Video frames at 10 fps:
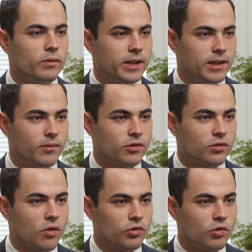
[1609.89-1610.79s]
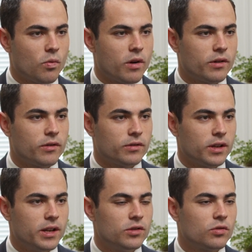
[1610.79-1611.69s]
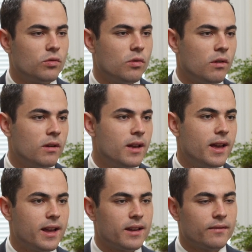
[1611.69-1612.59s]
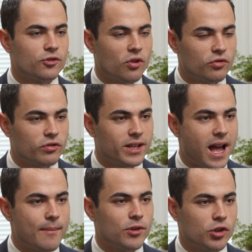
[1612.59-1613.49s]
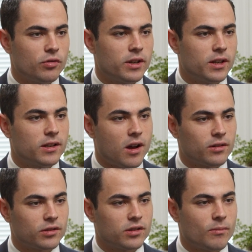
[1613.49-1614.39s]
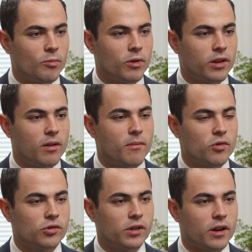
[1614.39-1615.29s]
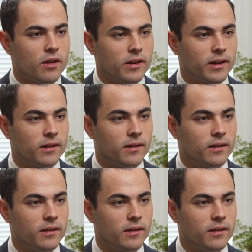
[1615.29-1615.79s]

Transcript: We need to put social workers in school and give children the opportunity to talk to someone when they're emotionally hurting.